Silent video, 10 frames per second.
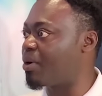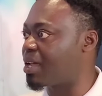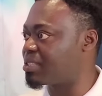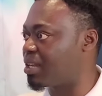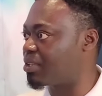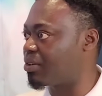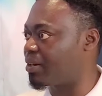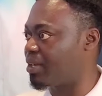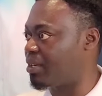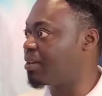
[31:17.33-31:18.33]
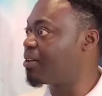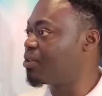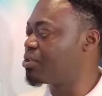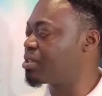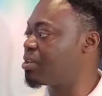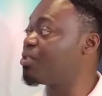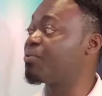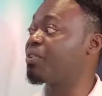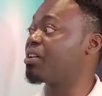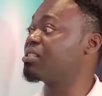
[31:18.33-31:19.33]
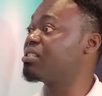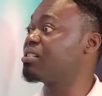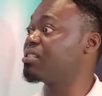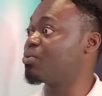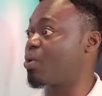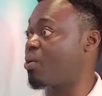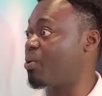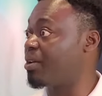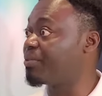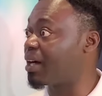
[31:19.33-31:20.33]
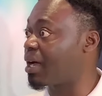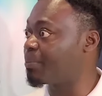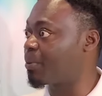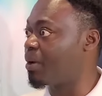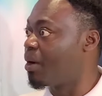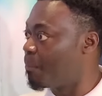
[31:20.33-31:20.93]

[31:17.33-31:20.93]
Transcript: when I started talking, you said you're forgetting the reason why we won't have to.